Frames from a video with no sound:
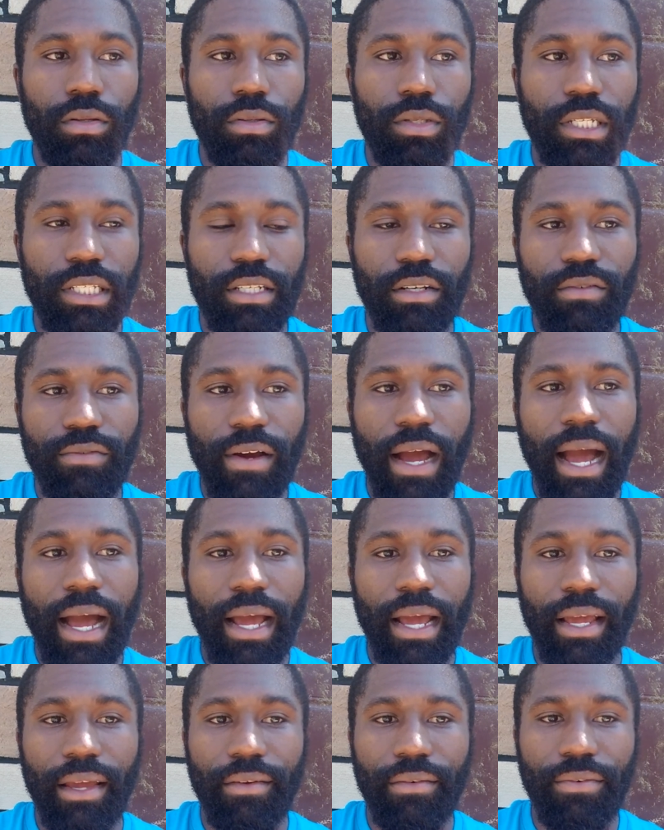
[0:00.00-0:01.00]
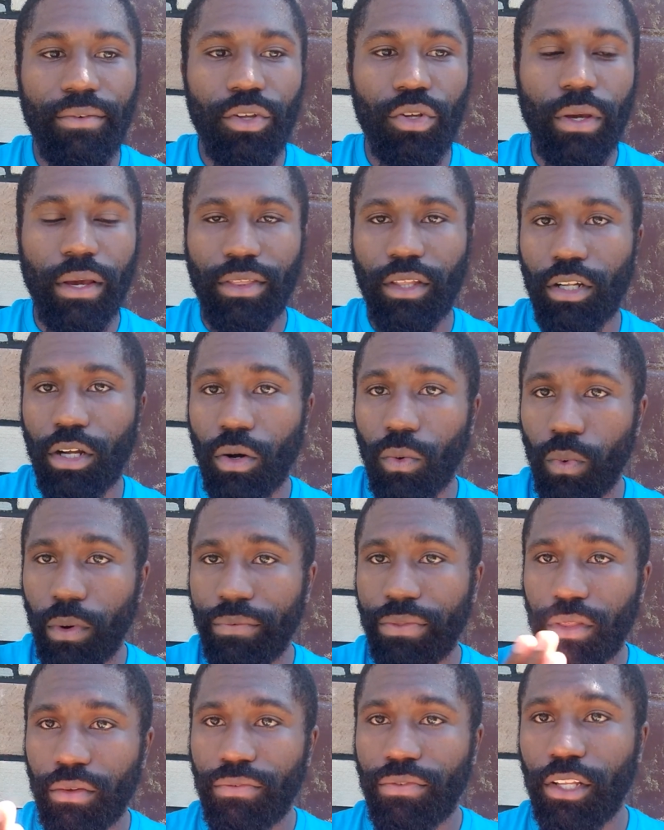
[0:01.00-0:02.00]
to survive, you have to go
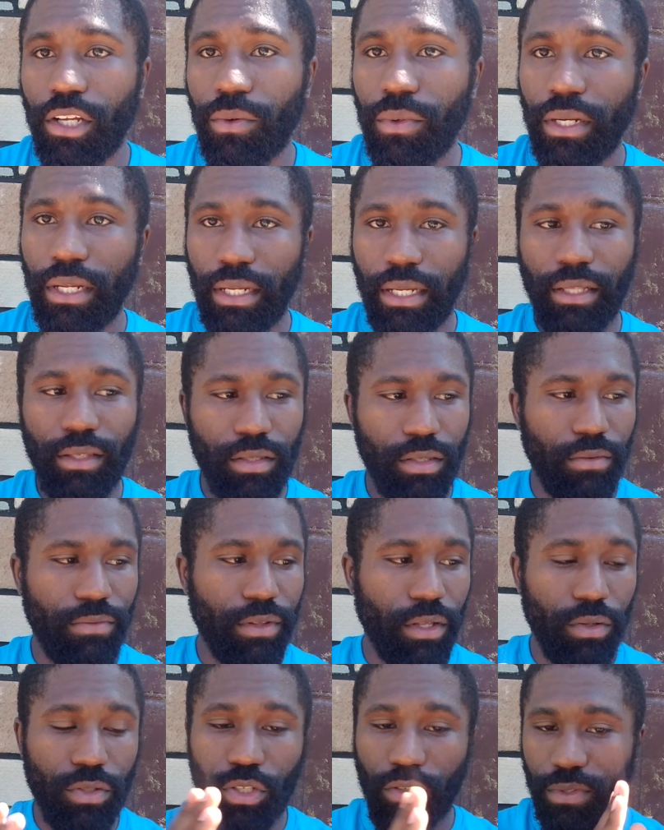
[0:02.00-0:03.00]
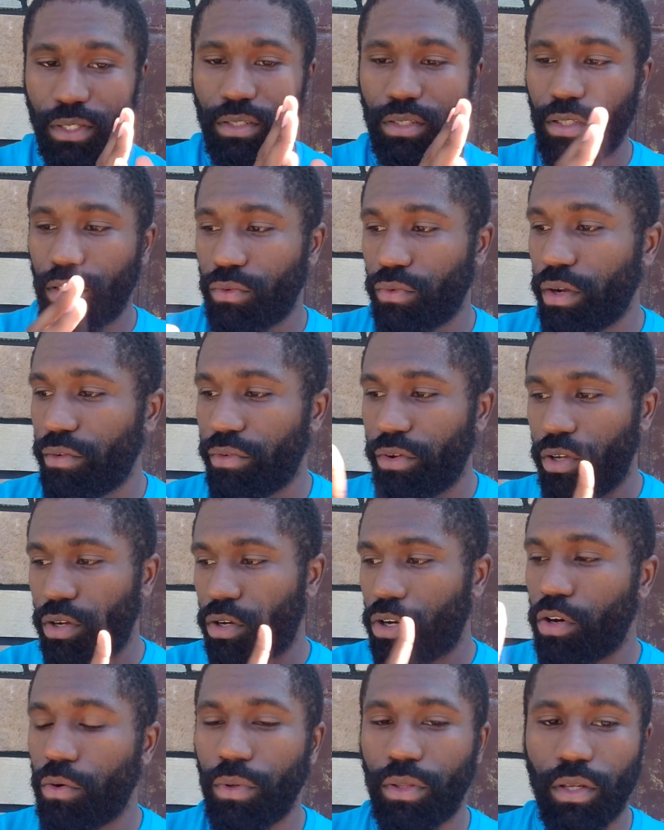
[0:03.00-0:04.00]
with the flow and against the flow. So if this is the river, you're
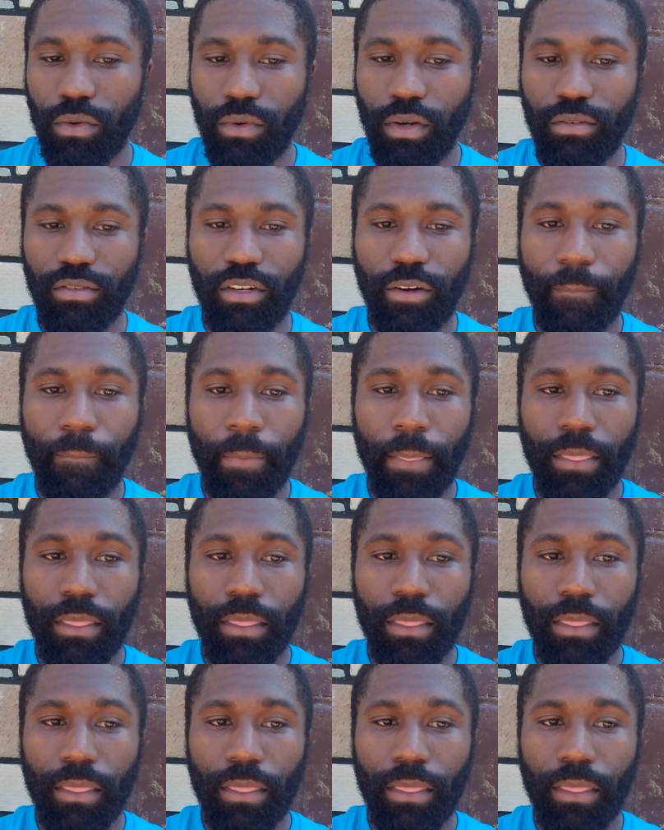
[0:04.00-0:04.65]
going with the river,